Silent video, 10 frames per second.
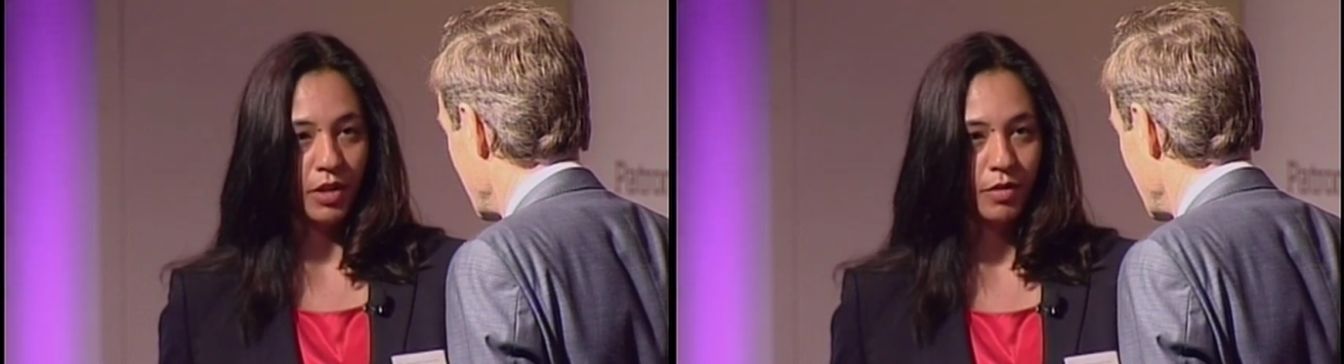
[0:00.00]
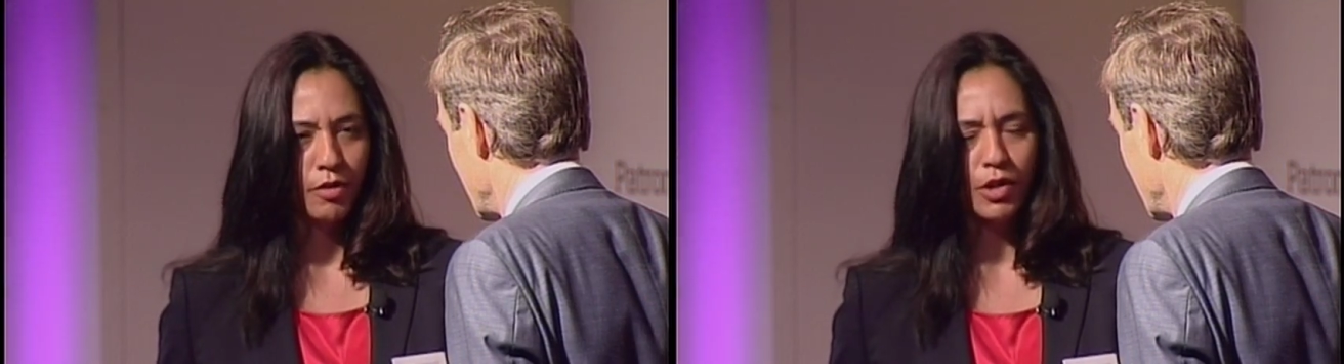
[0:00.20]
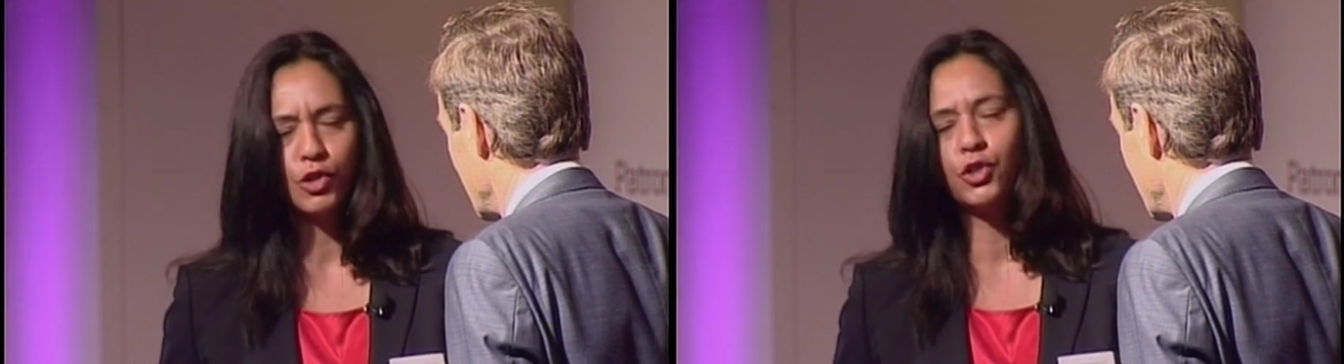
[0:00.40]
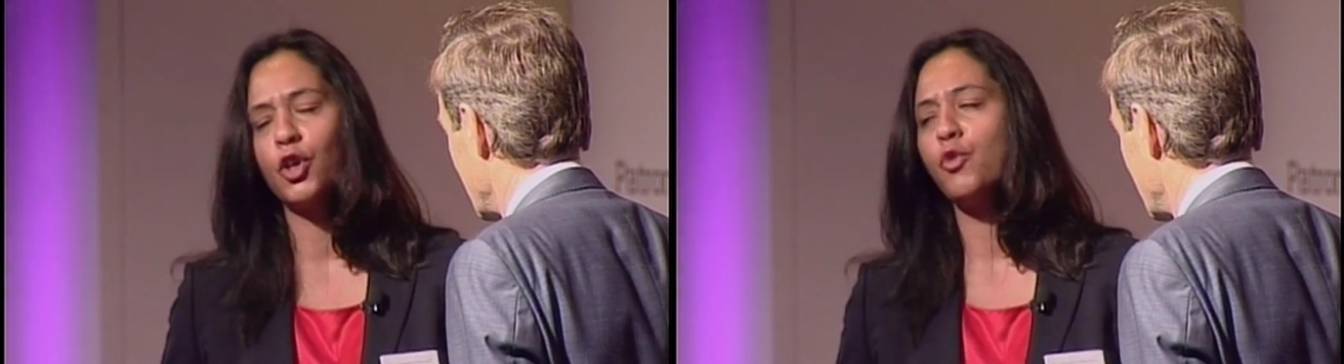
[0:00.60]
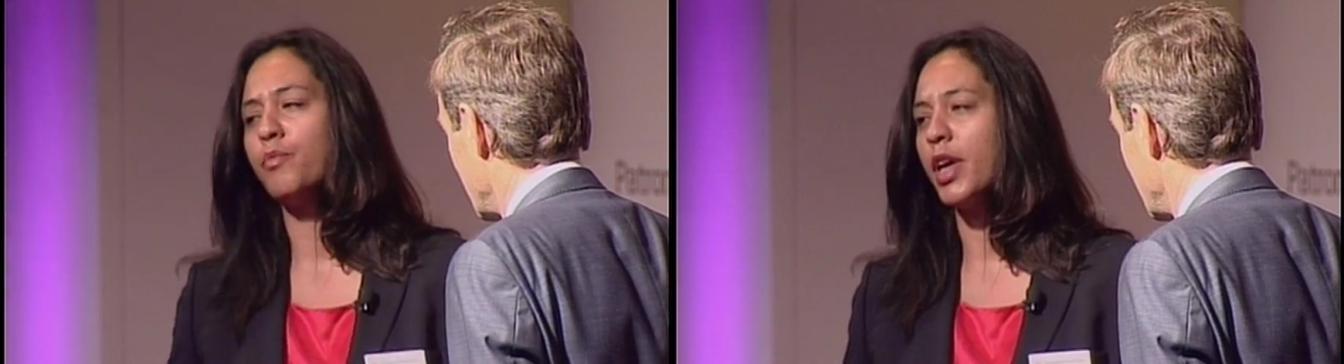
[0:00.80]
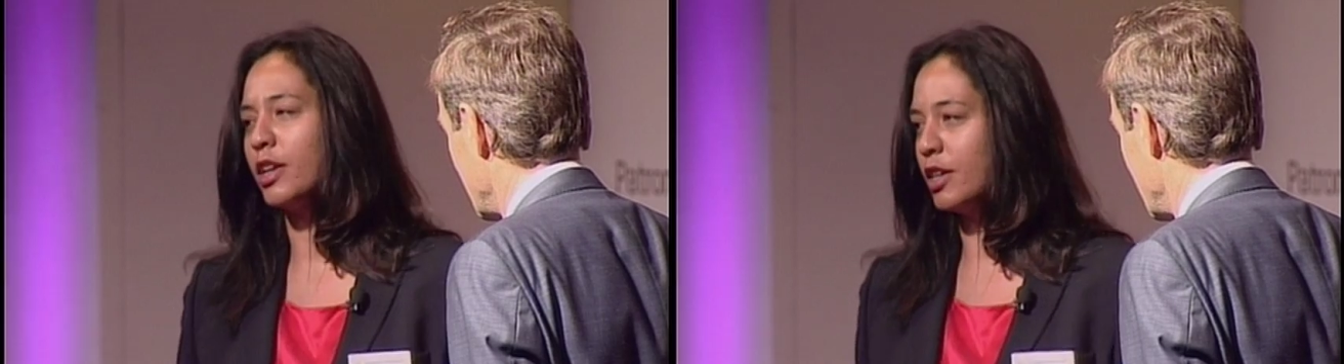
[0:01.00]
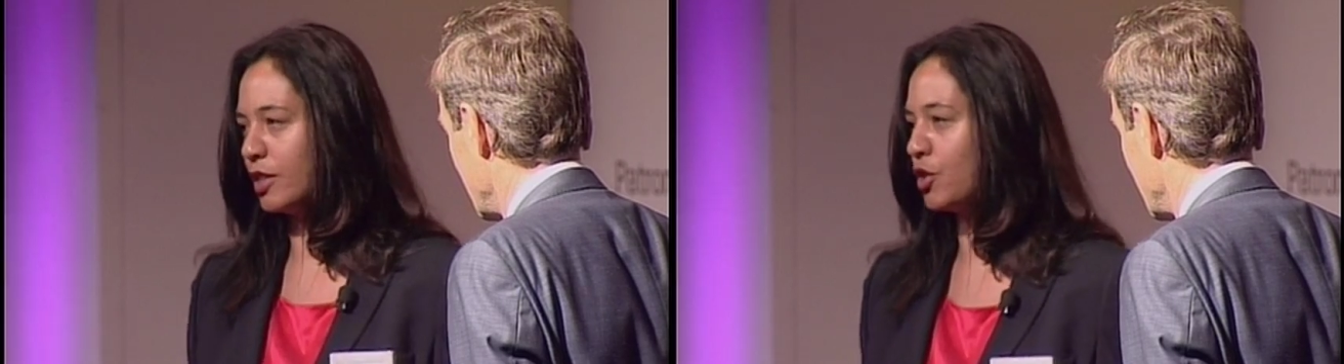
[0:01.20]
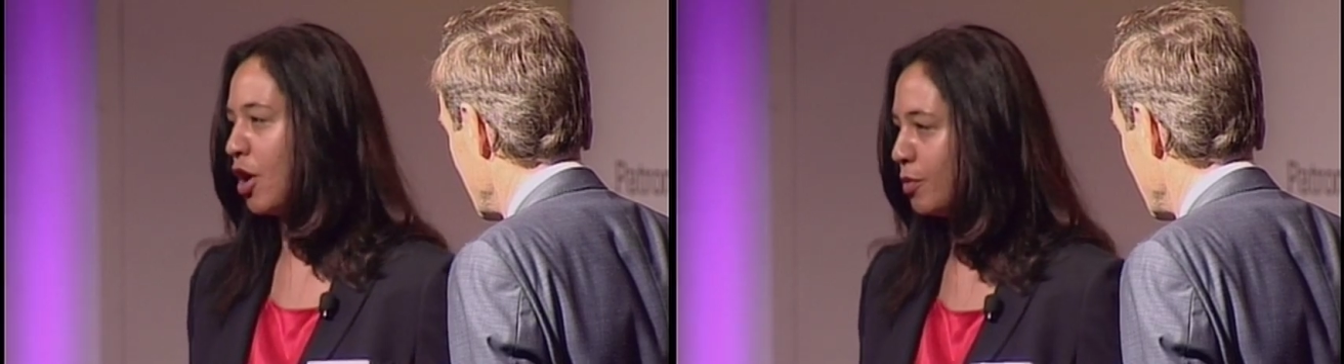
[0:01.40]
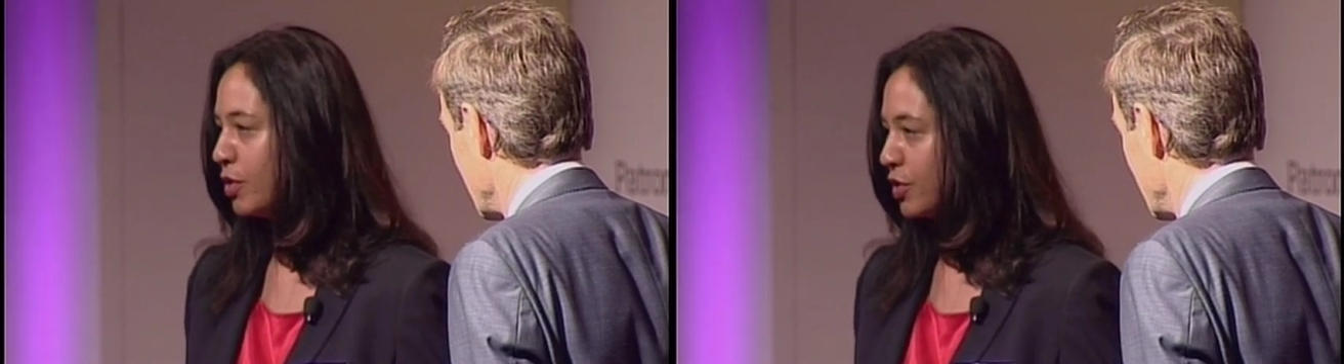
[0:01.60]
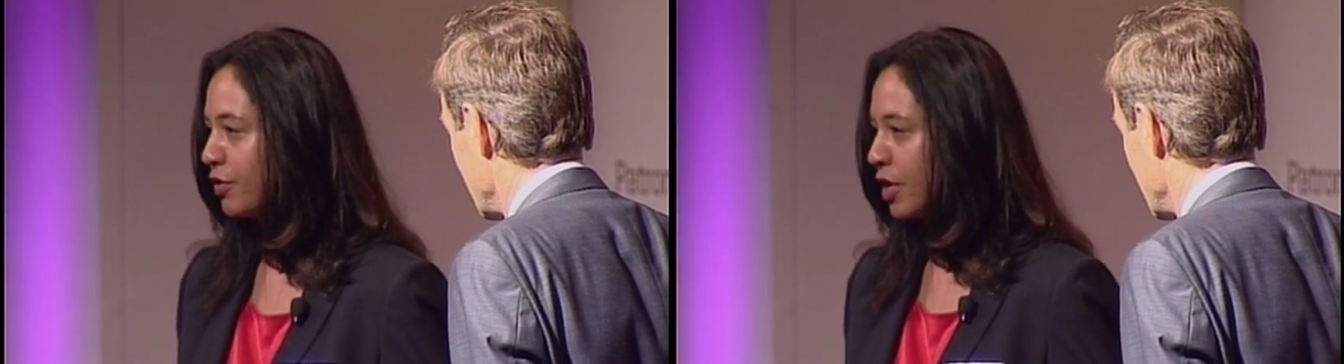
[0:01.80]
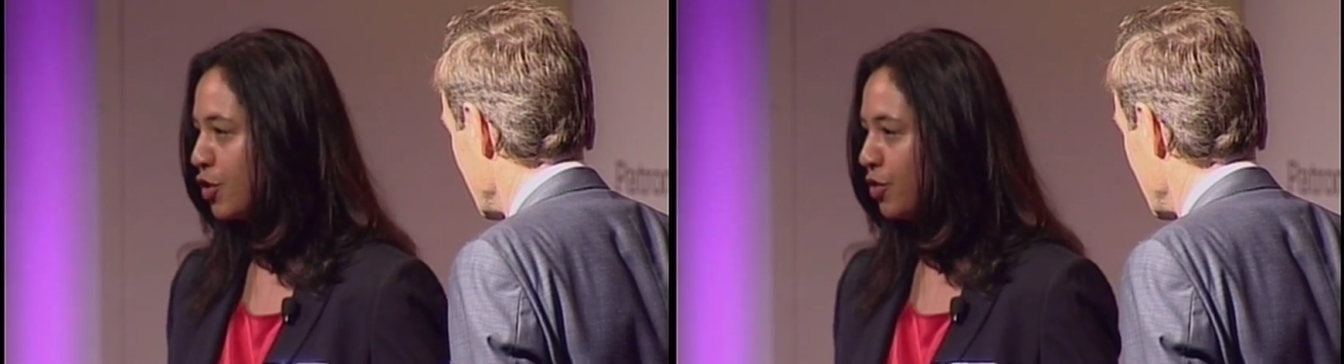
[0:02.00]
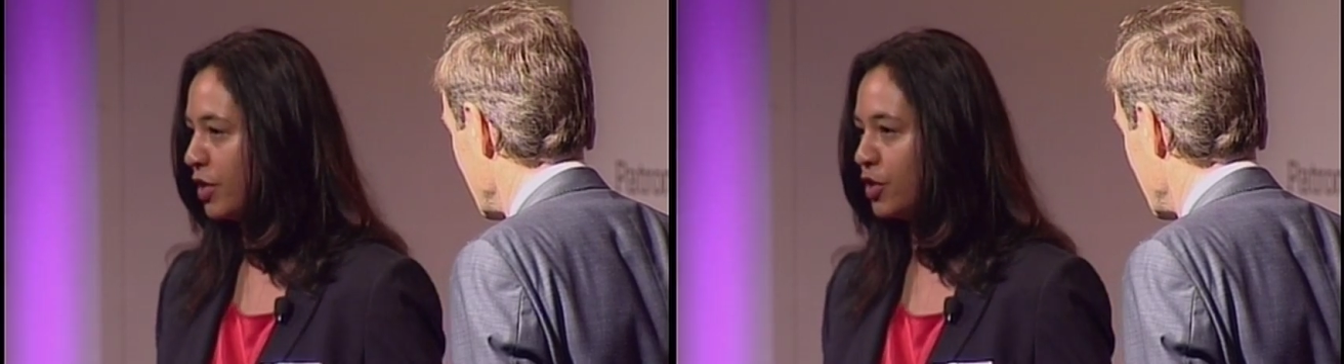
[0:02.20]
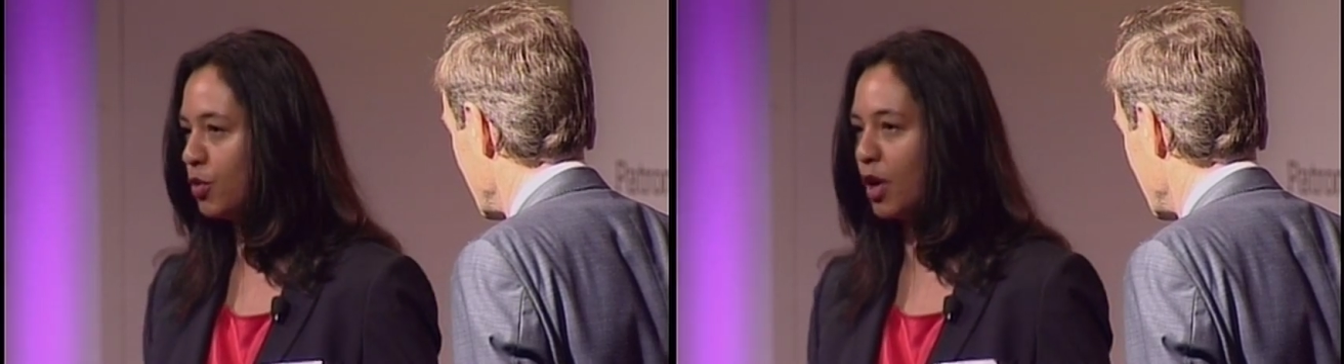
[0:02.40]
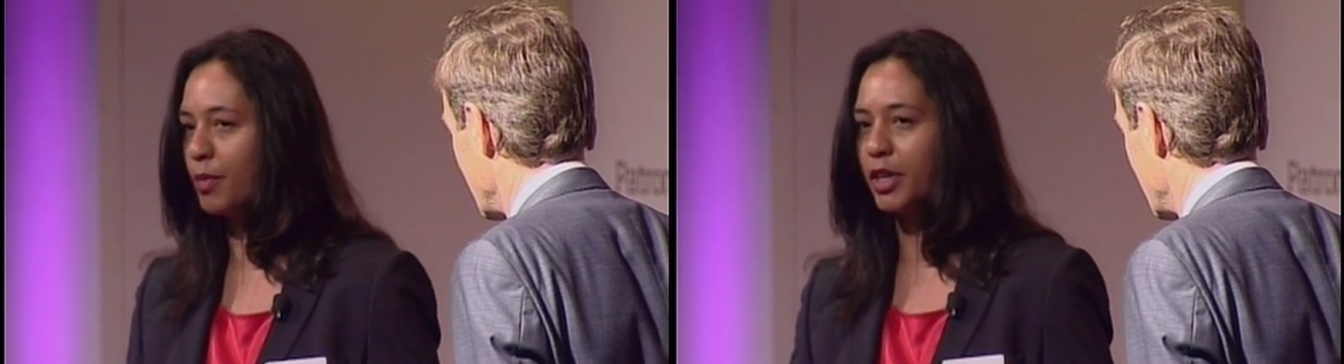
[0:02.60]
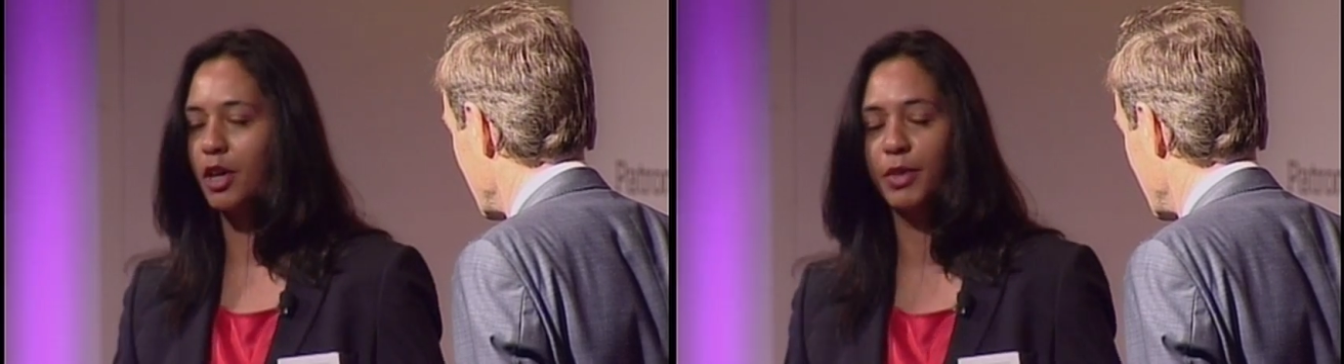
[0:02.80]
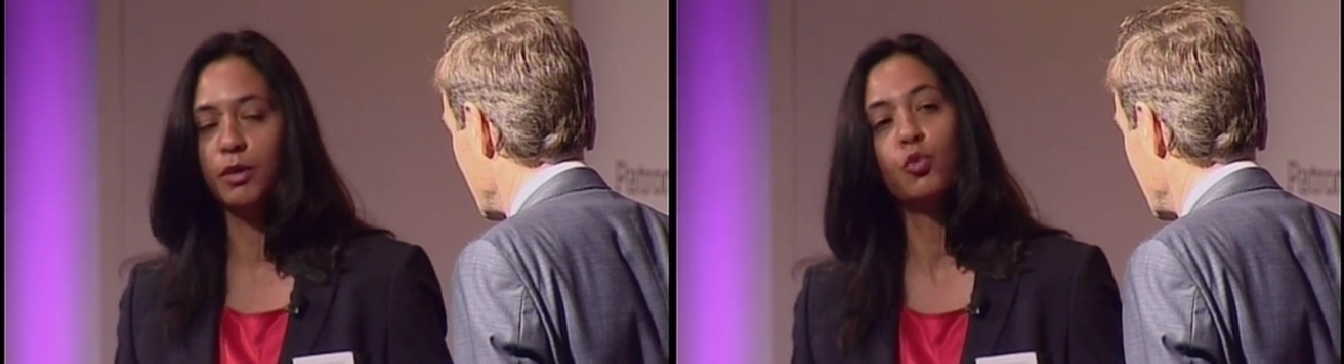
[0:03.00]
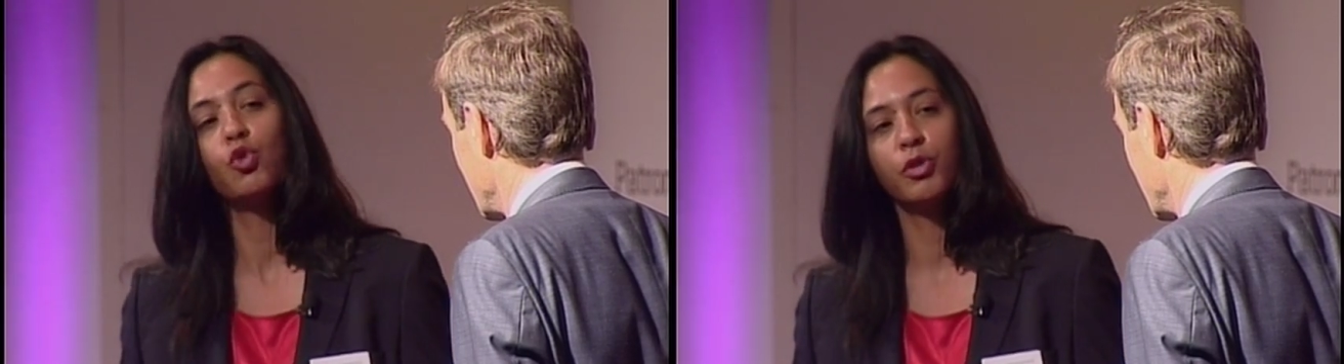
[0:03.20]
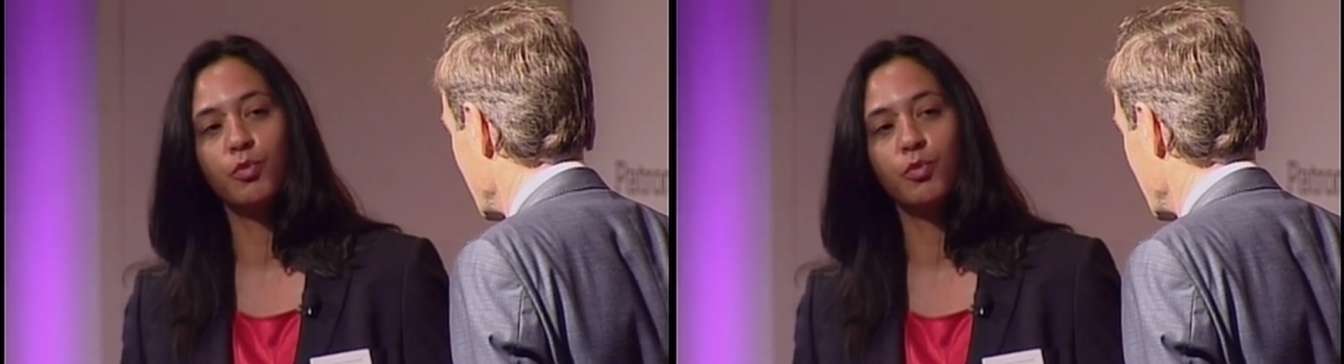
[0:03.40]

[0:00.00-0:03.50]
There are so many examples of countries who are becoming more and